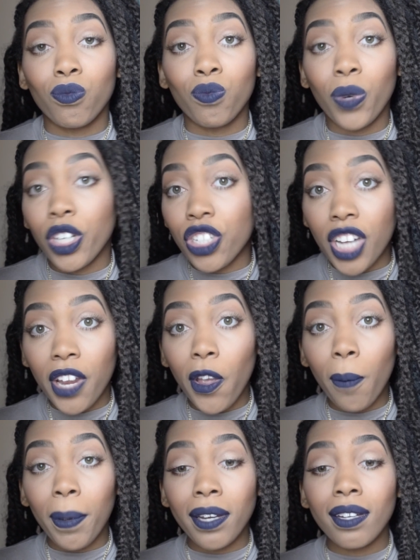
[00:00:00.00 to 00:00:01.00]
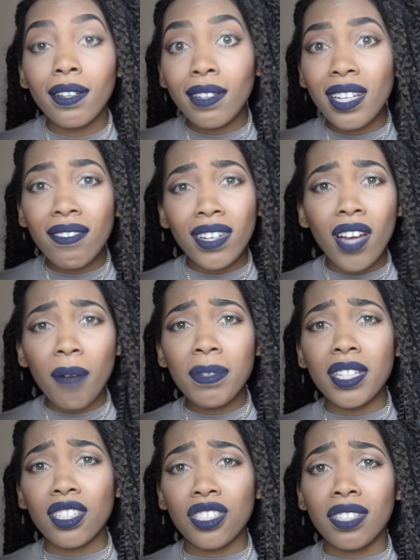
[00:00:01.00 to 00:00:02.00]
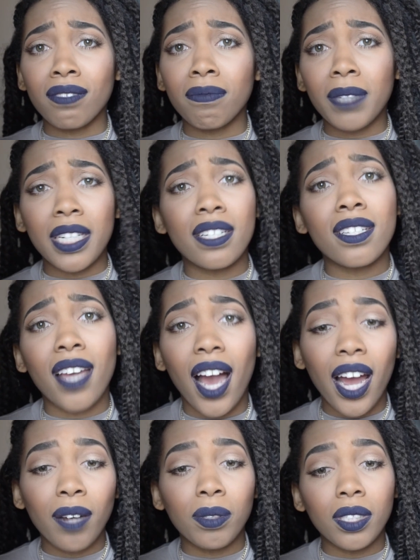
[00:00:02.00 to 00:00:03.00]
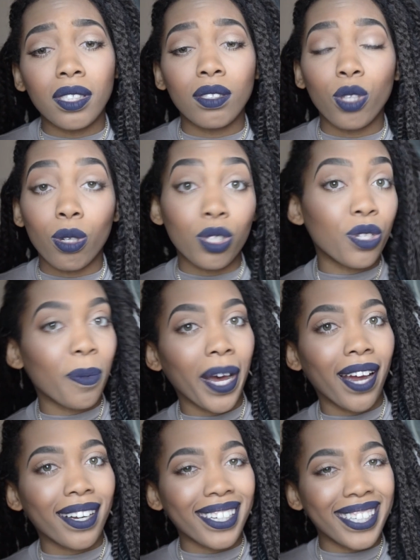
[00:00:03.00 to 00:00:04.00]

want to share your opinion leave in the comment section because I will talk to you back